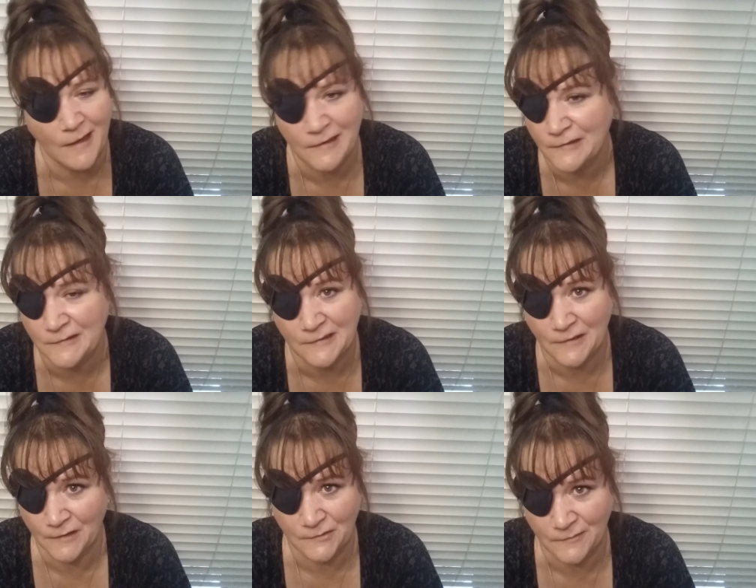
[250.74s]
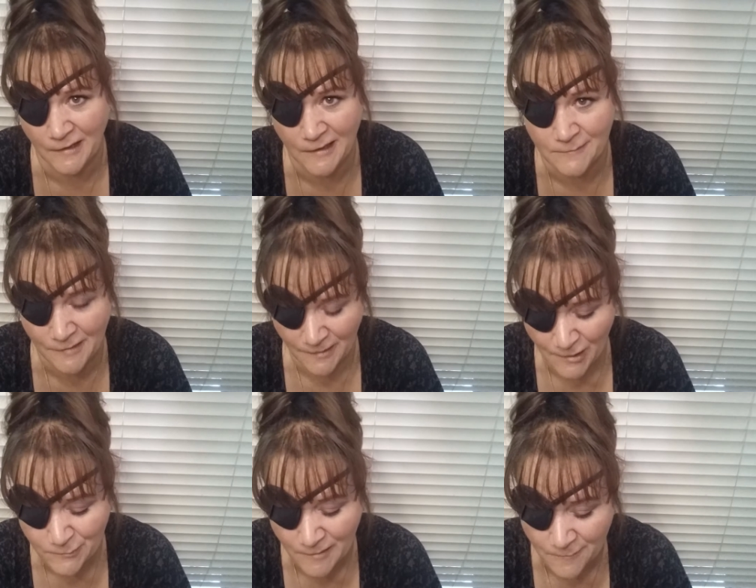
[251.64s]
I did not do any
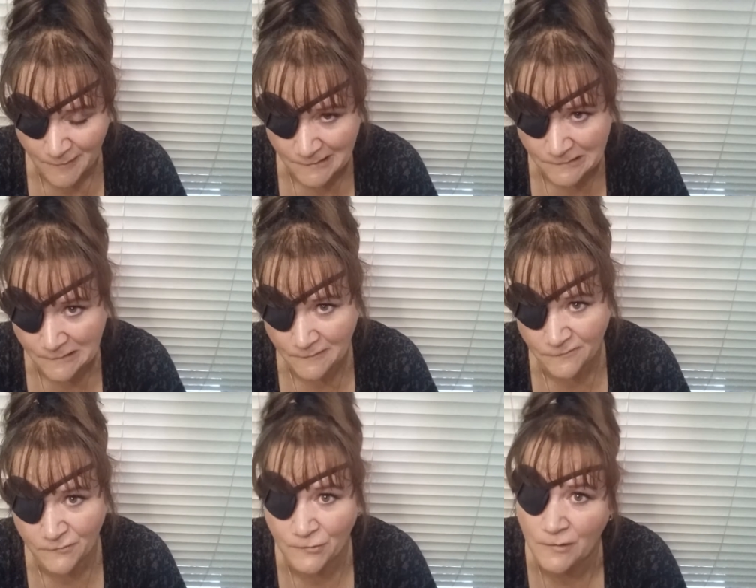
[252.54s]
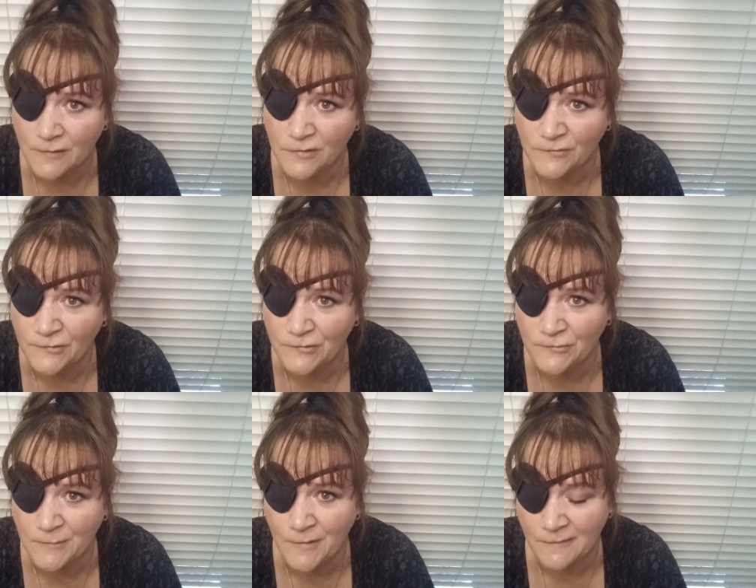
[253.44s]
hypnotherapy on myself for the first
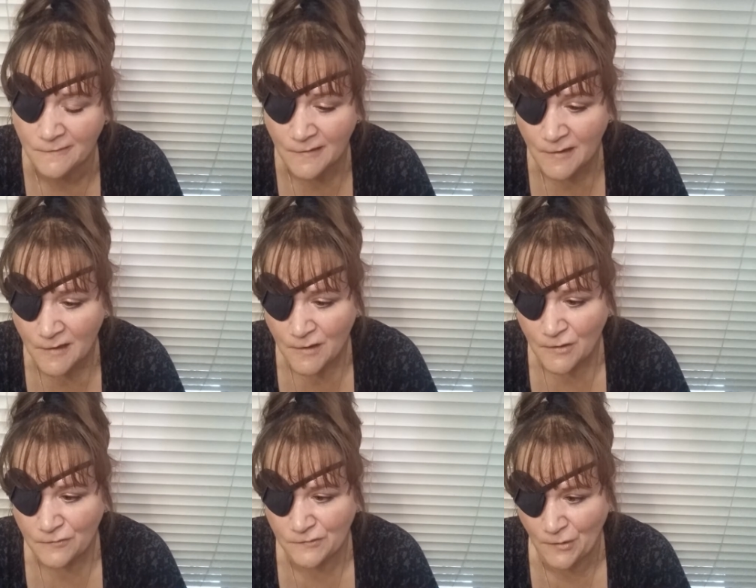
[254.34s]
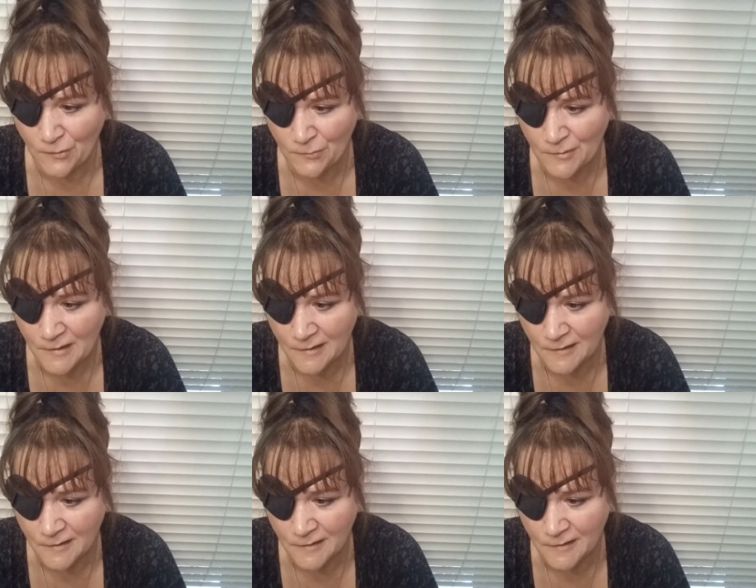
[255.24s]
three months. So
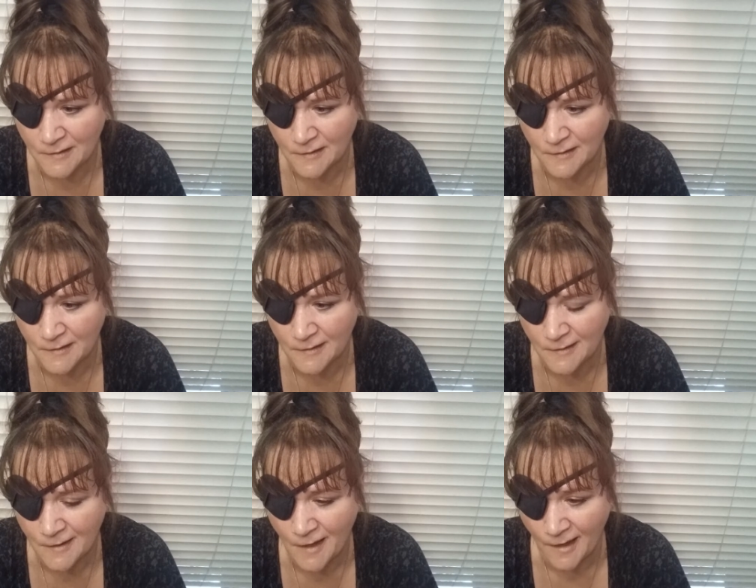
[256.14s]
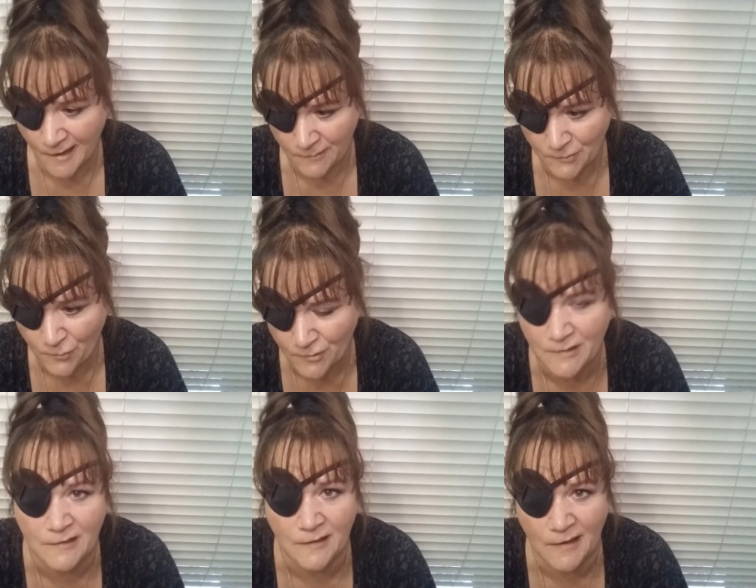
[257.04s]
I
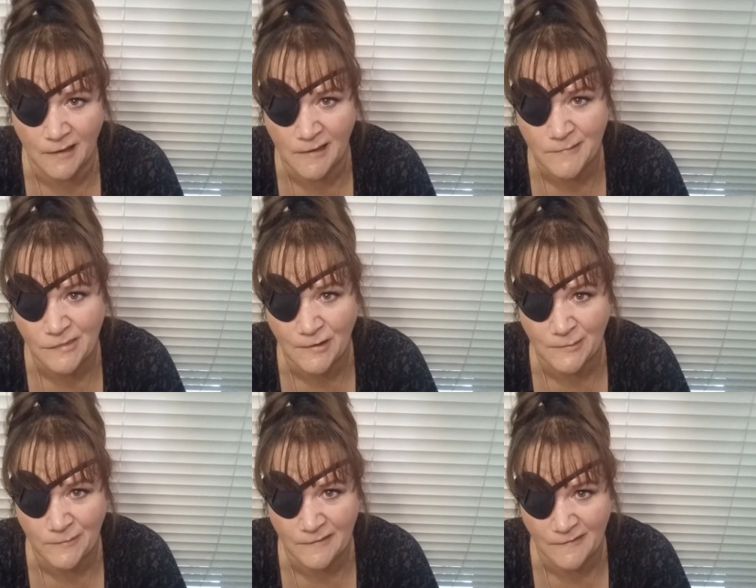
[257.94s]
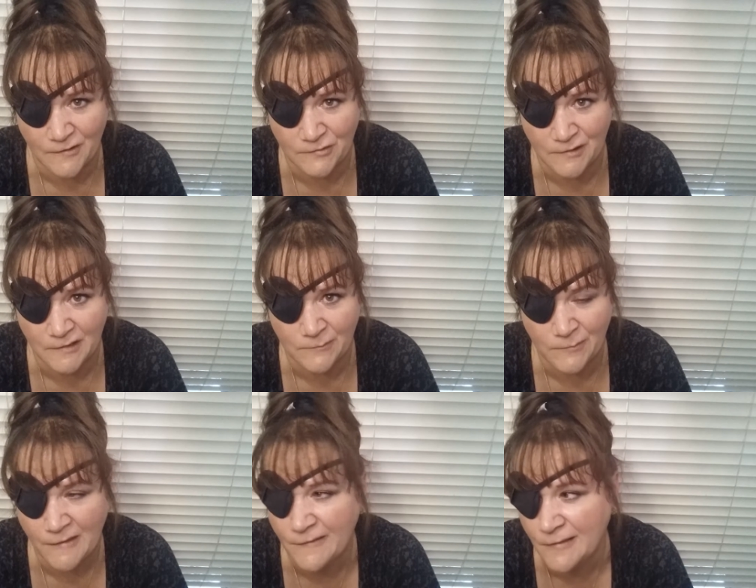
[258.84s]
recorded a hypnotherapy session,
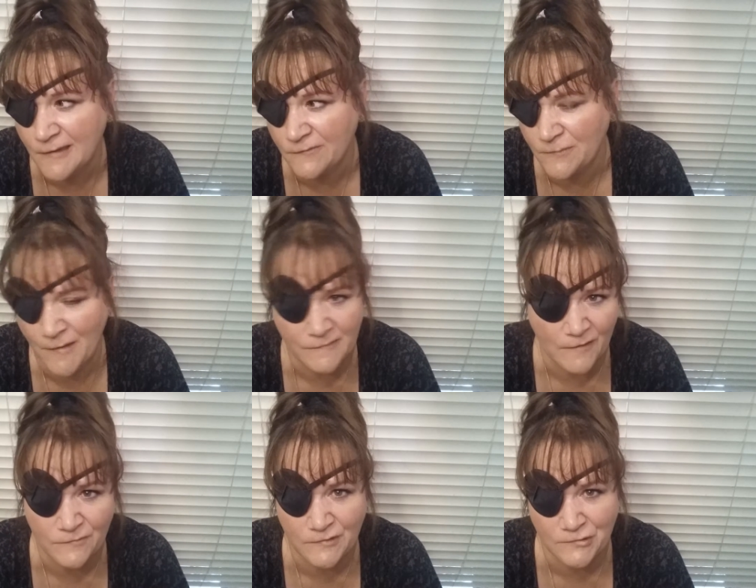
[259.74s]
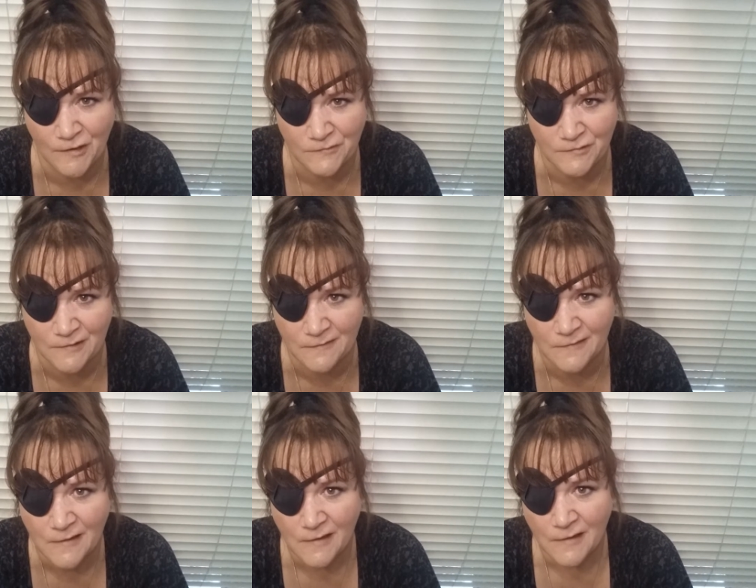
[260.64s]
basically giving myself suggestions